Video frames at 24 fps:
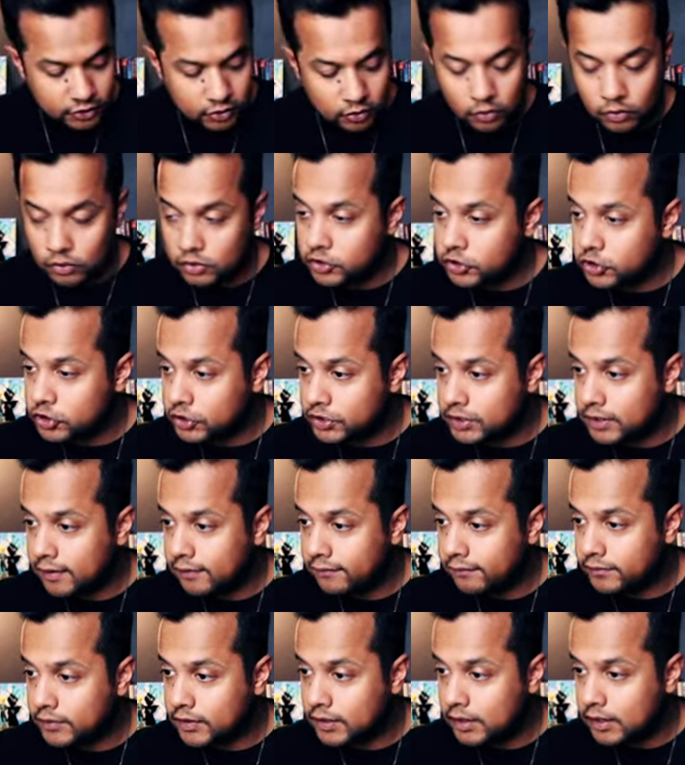hold
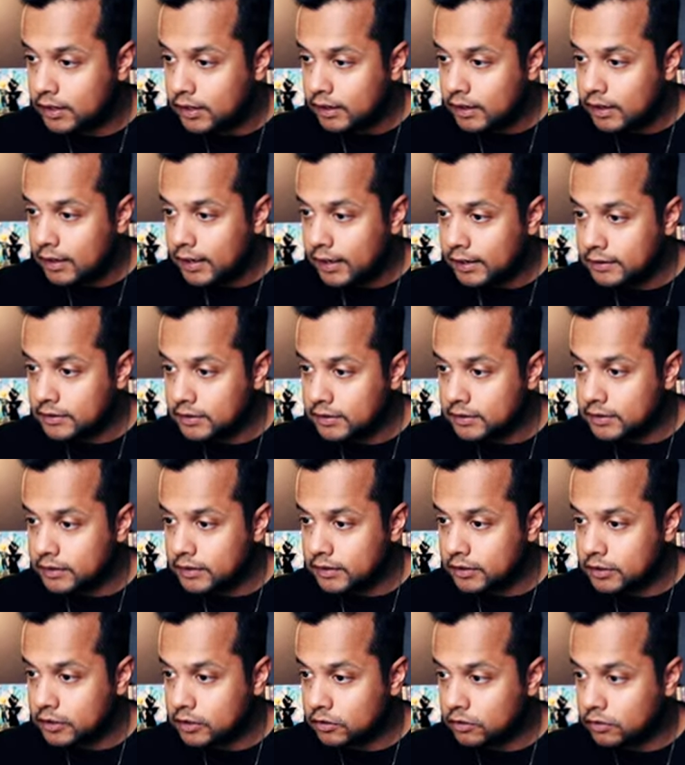shift, and just
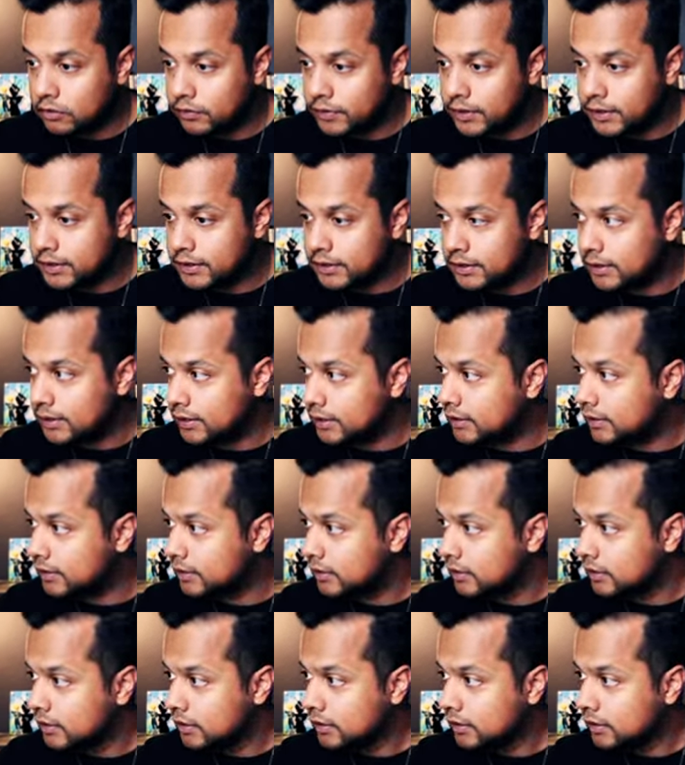increase it